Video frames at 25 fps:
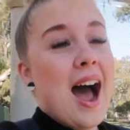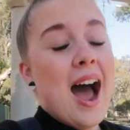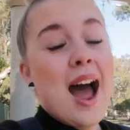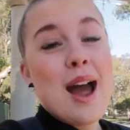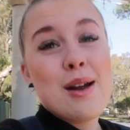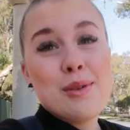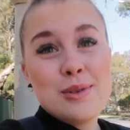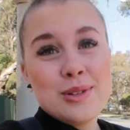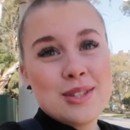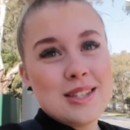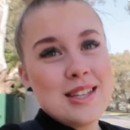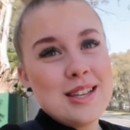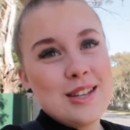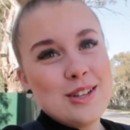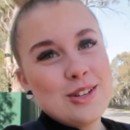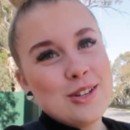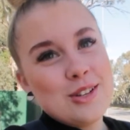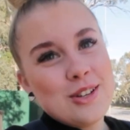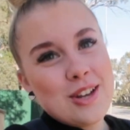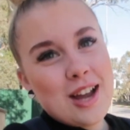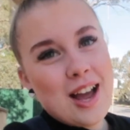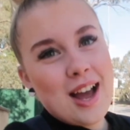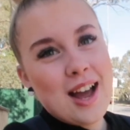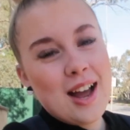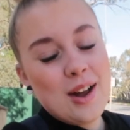I will see
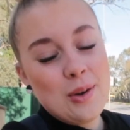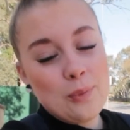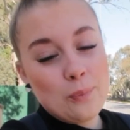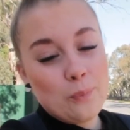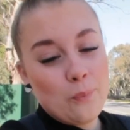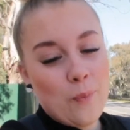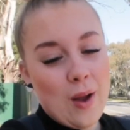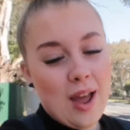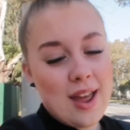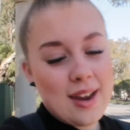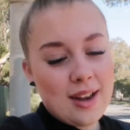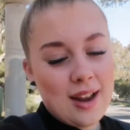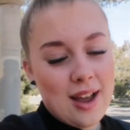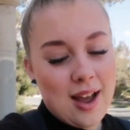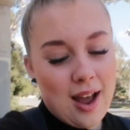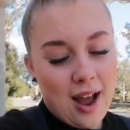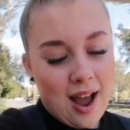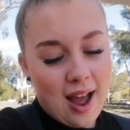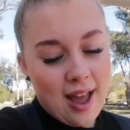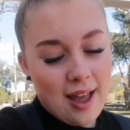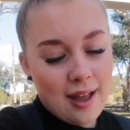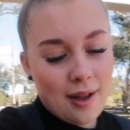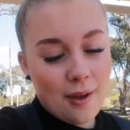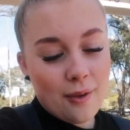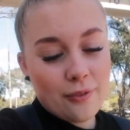you when
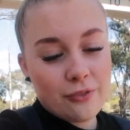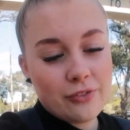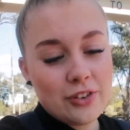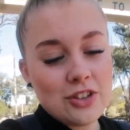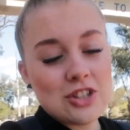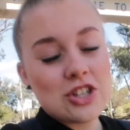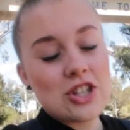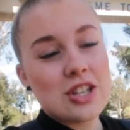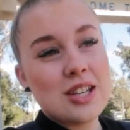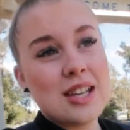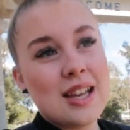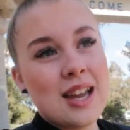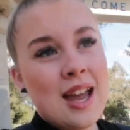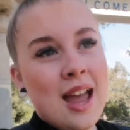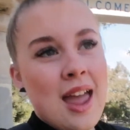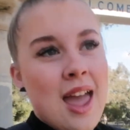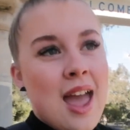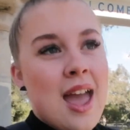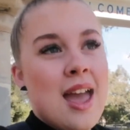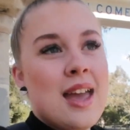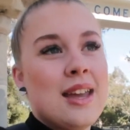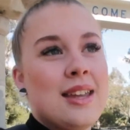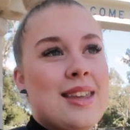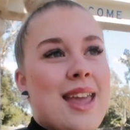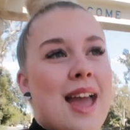I officially
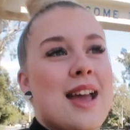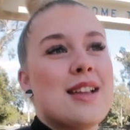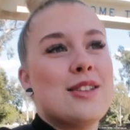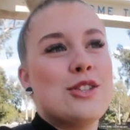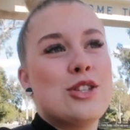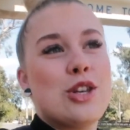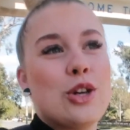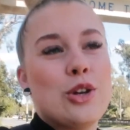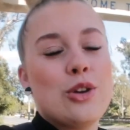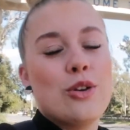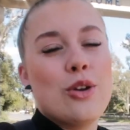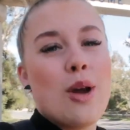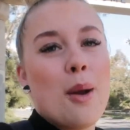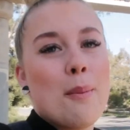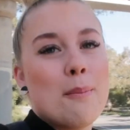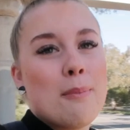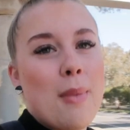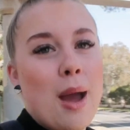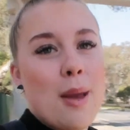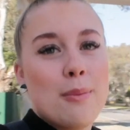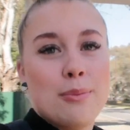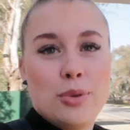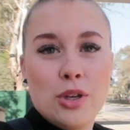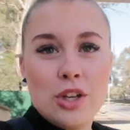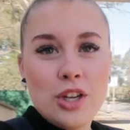get to
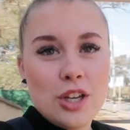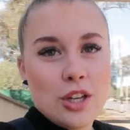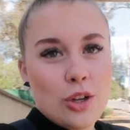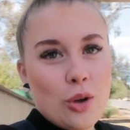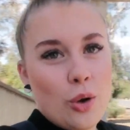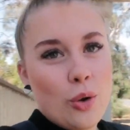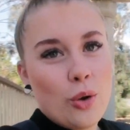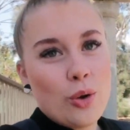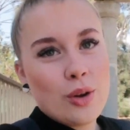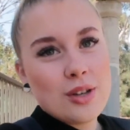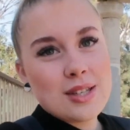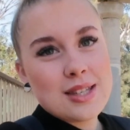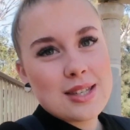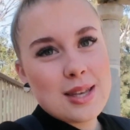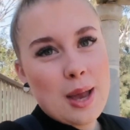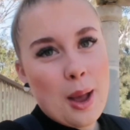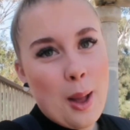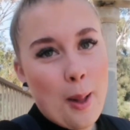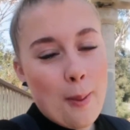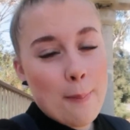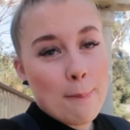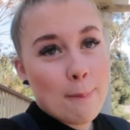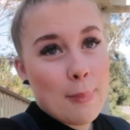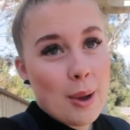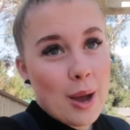my beauty course,
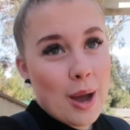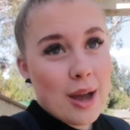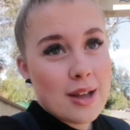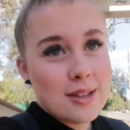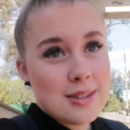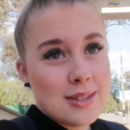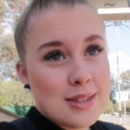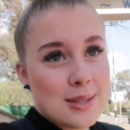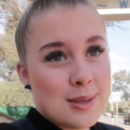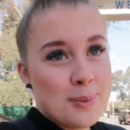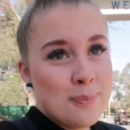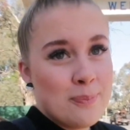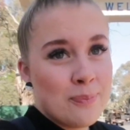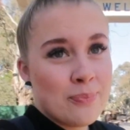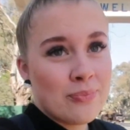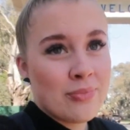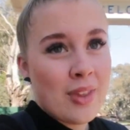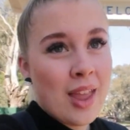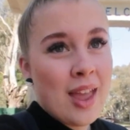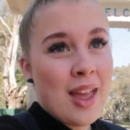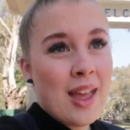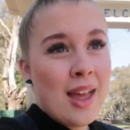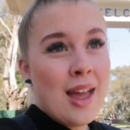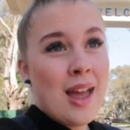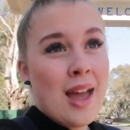but
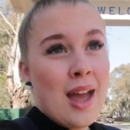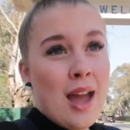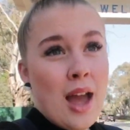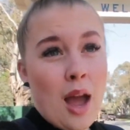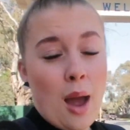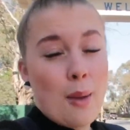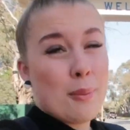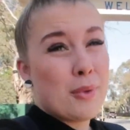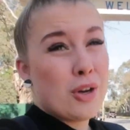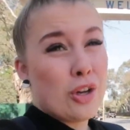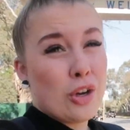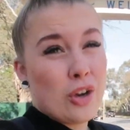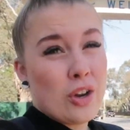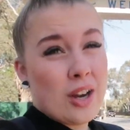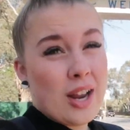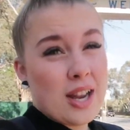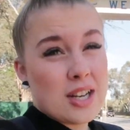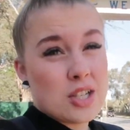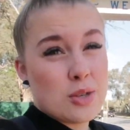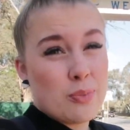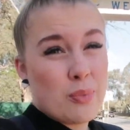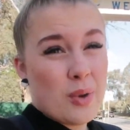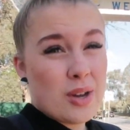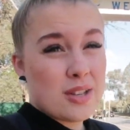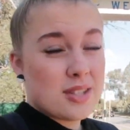I'm gonna go
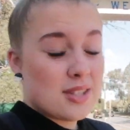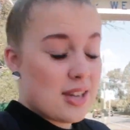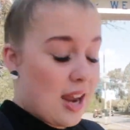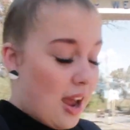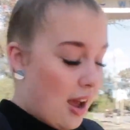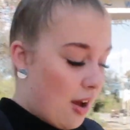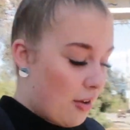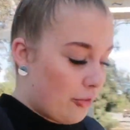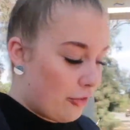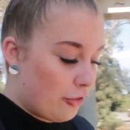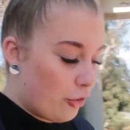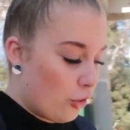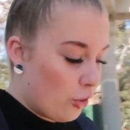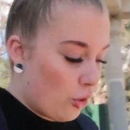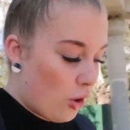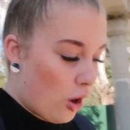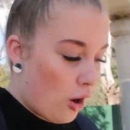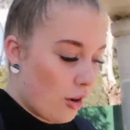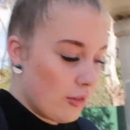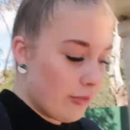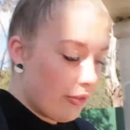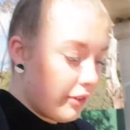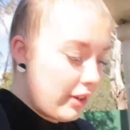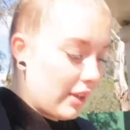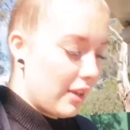catch a bus now for
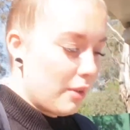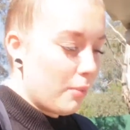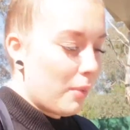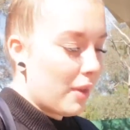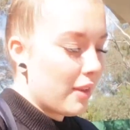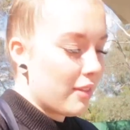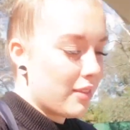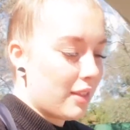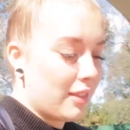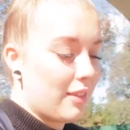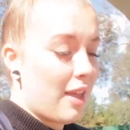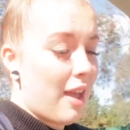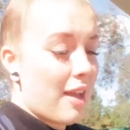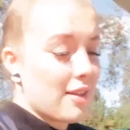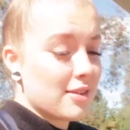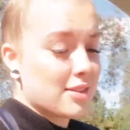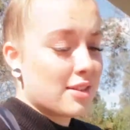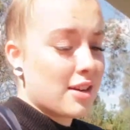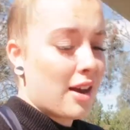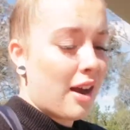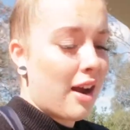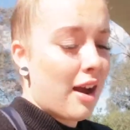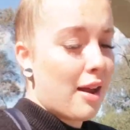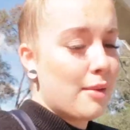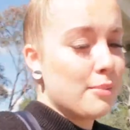hopefully one of the
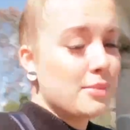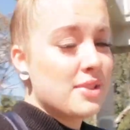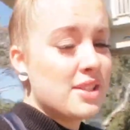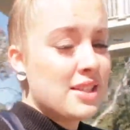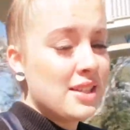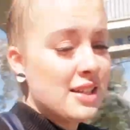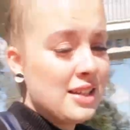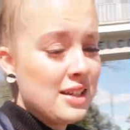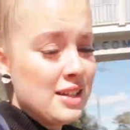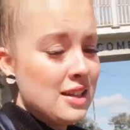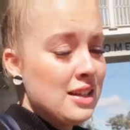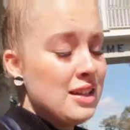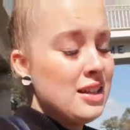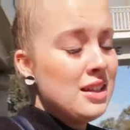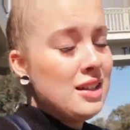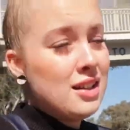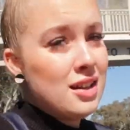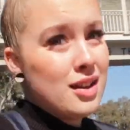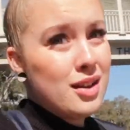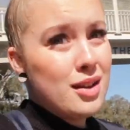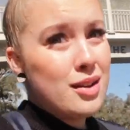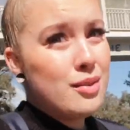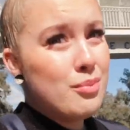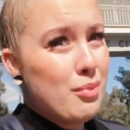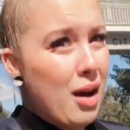last times
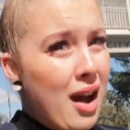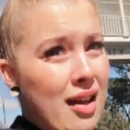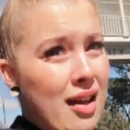in